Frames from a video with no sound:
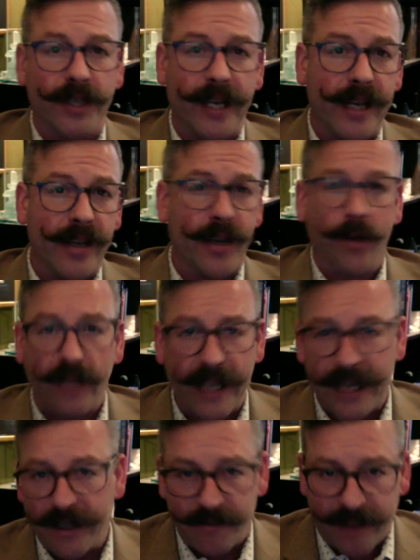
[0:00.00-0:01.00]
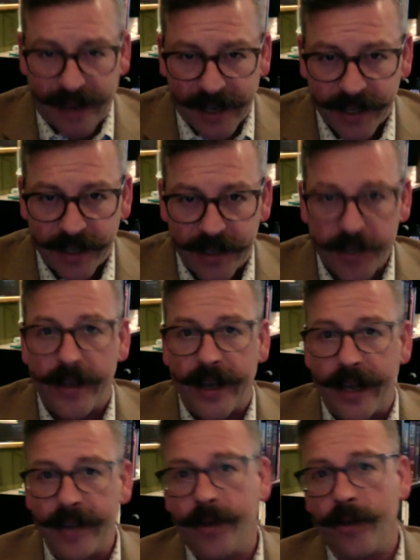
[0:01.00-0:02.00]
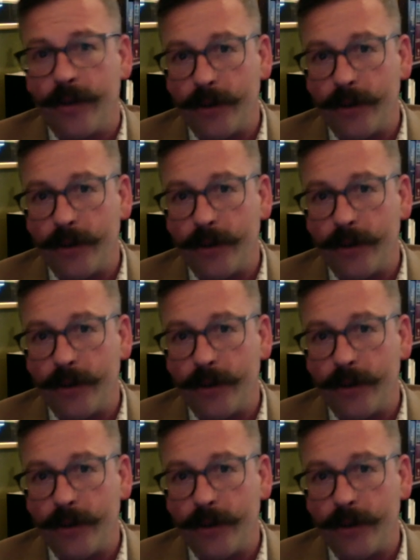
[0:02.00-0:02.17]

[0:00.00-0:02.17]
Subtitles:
the only advantage that those